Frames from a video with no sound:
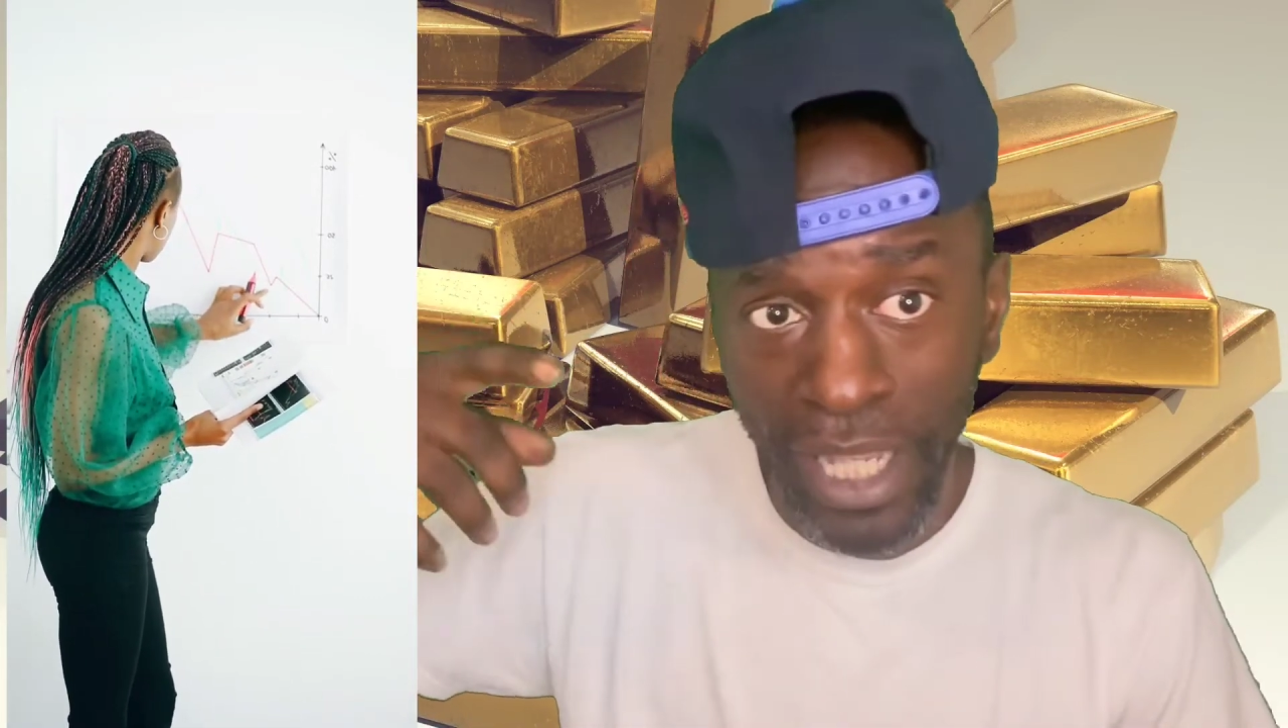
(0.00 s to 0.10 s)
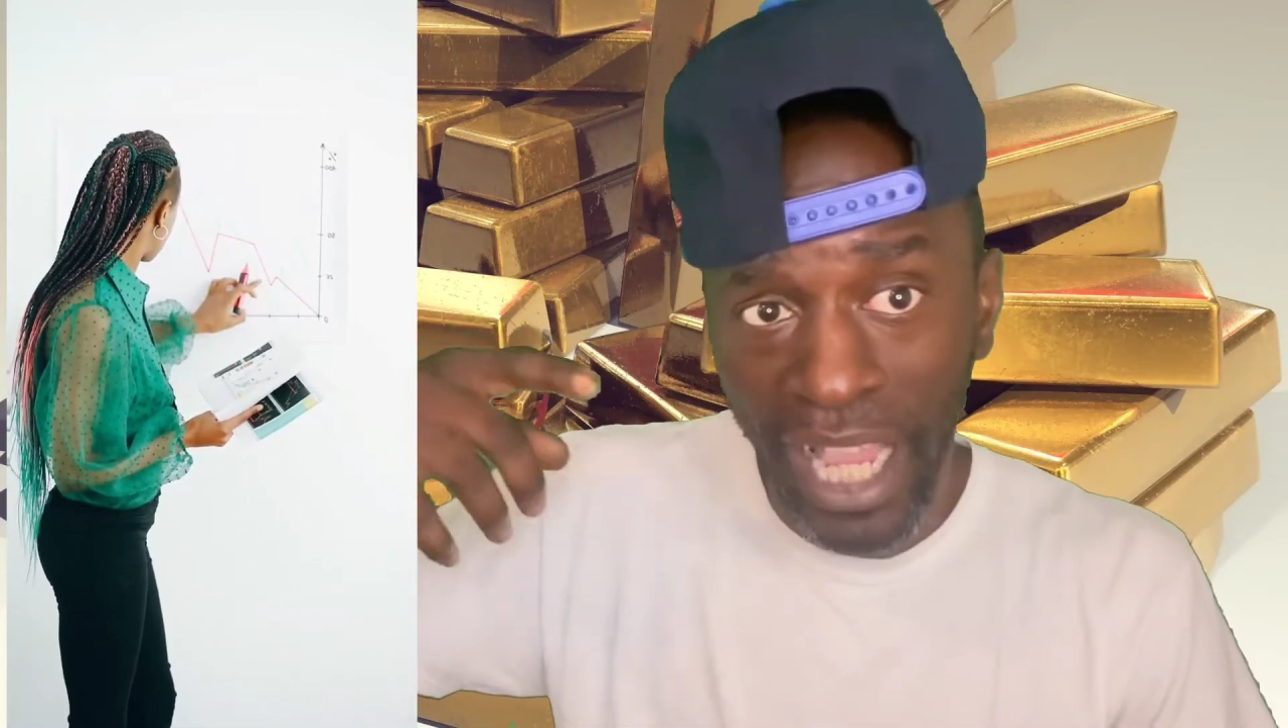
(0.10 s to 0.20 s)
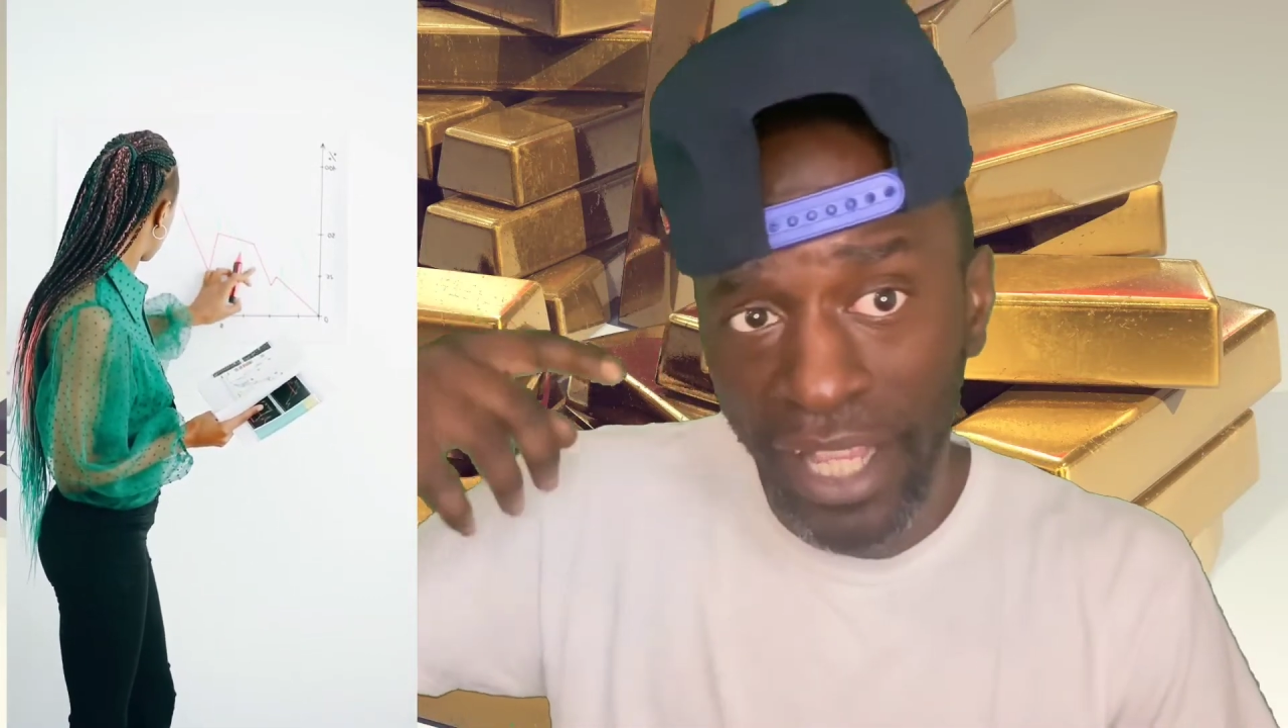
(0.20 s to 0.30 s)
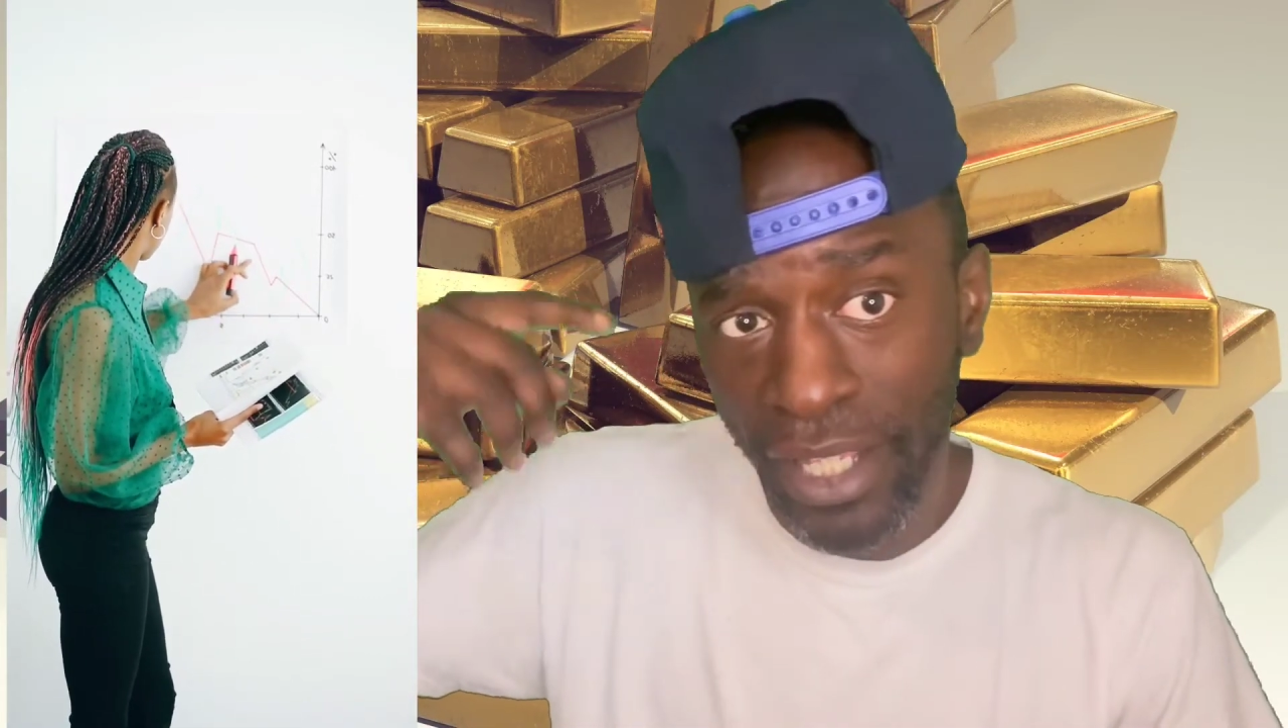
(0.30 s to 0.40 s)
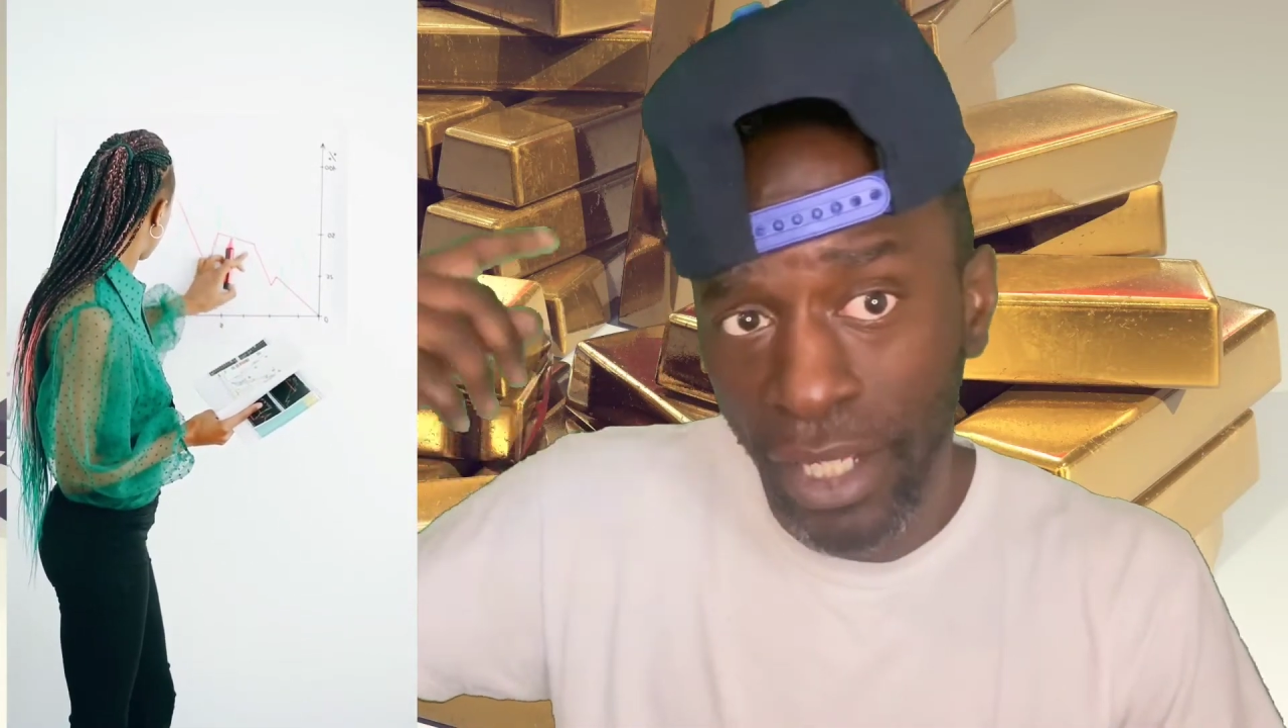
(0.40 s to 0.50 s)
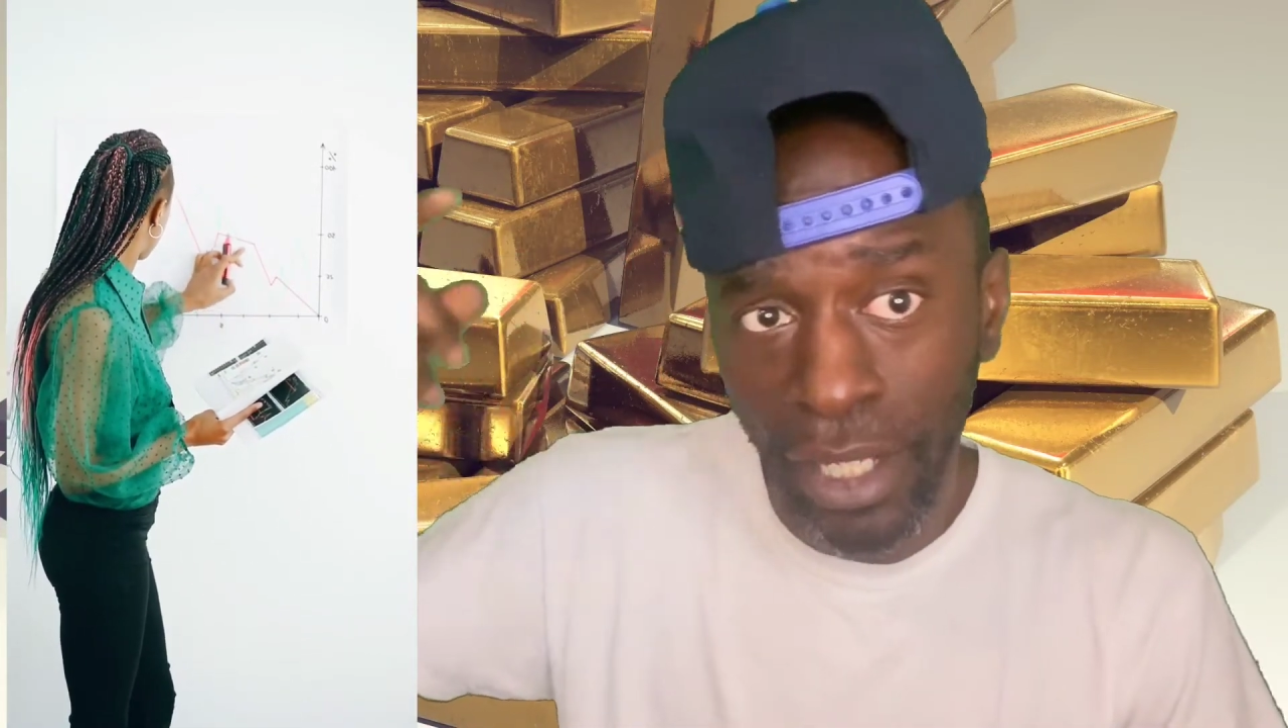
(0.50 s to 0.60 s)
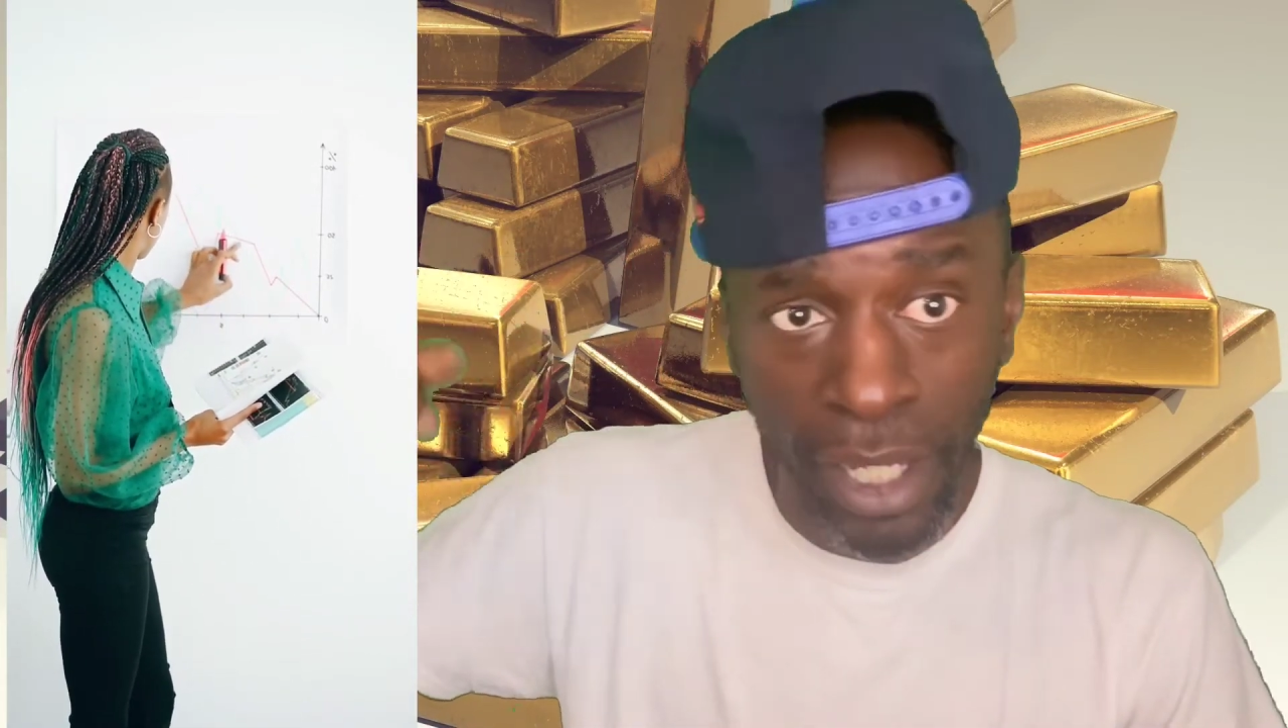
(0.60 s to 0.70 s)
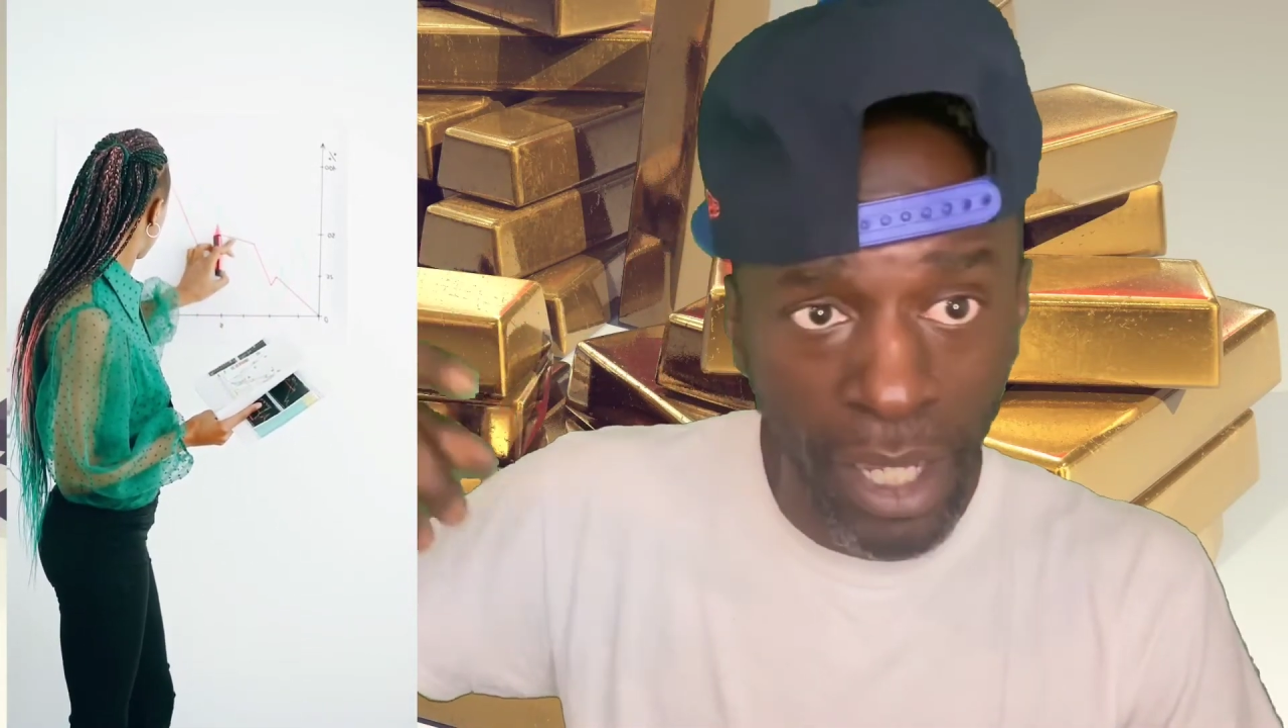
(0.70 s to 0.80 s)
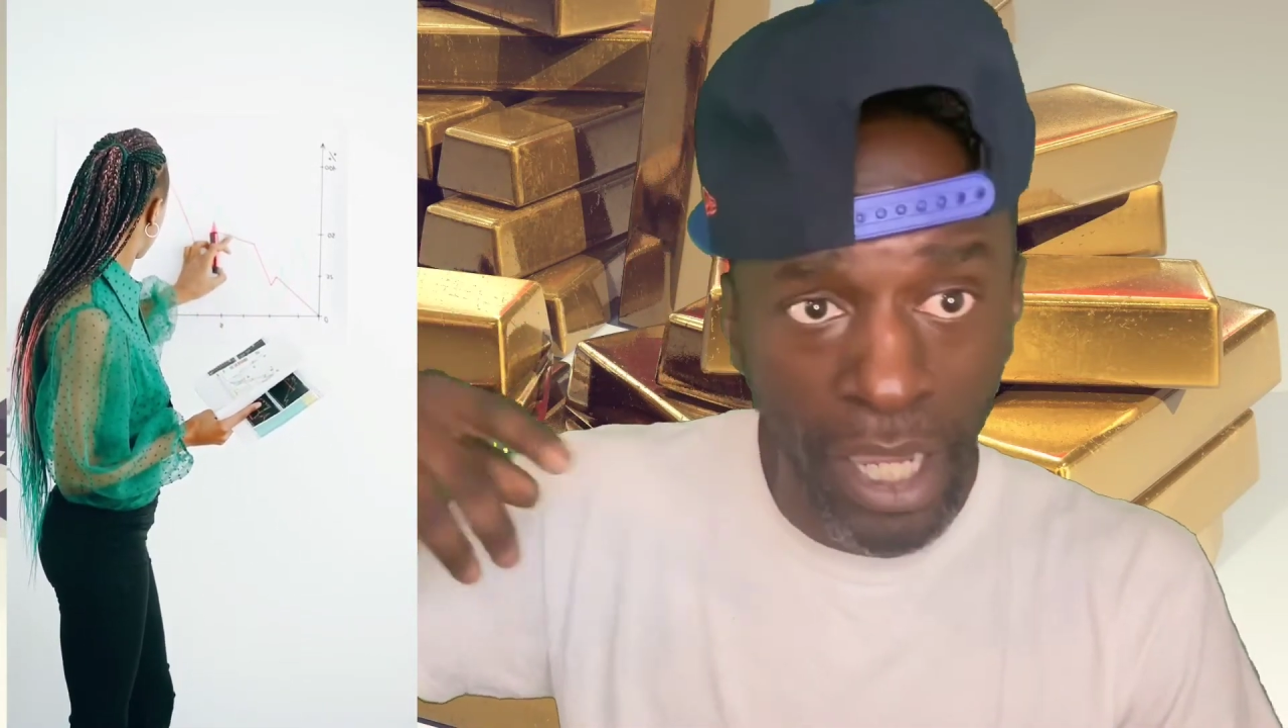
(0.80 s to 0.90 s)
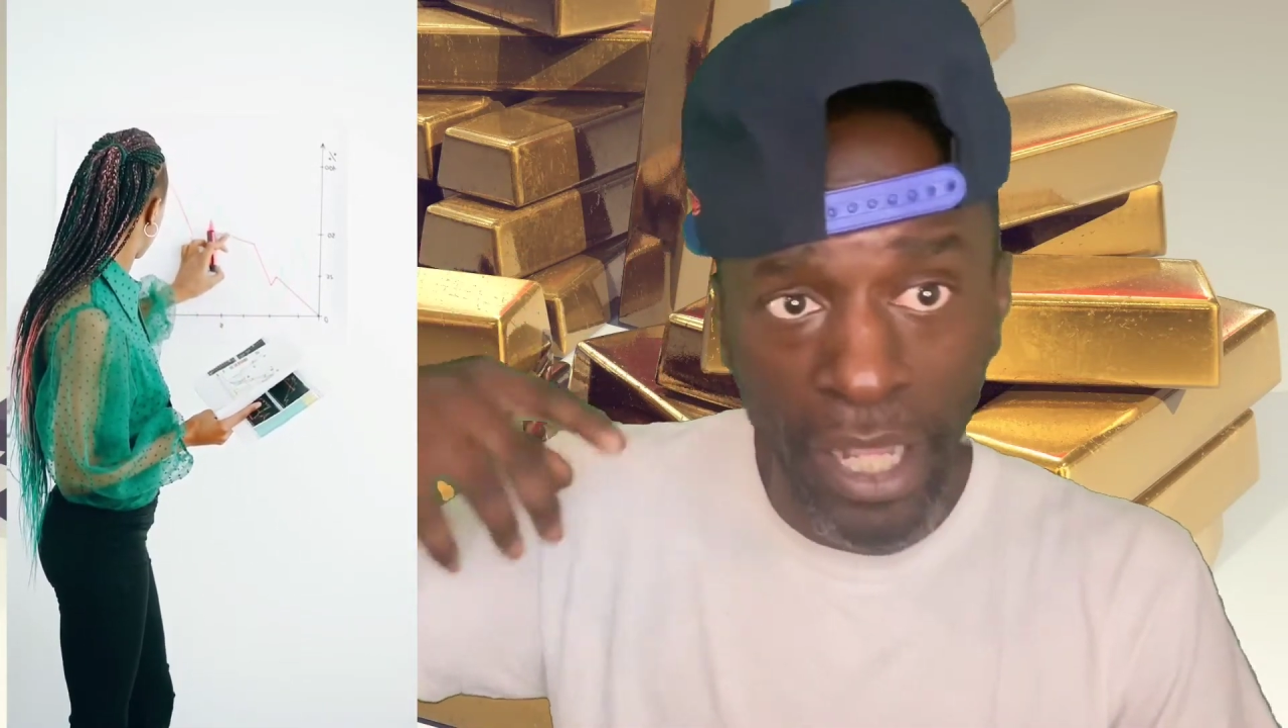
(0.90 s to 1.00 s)
Yeah, got us in
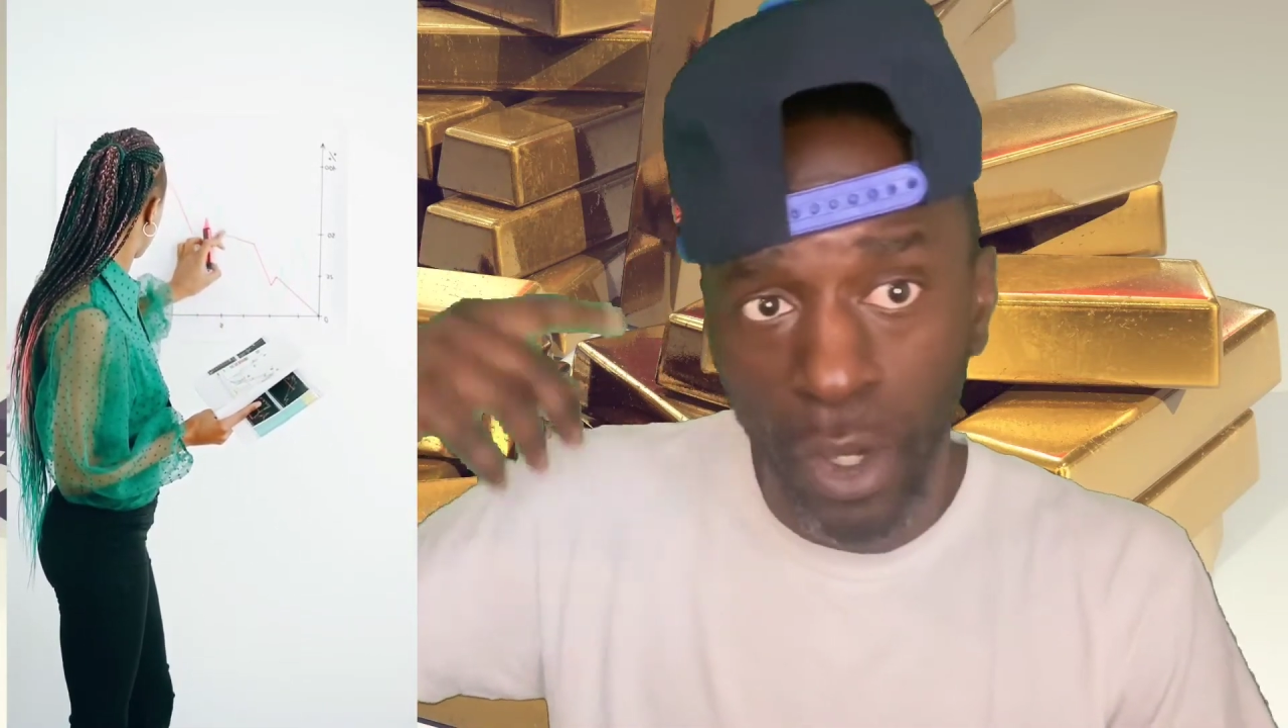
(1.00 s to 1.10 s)
a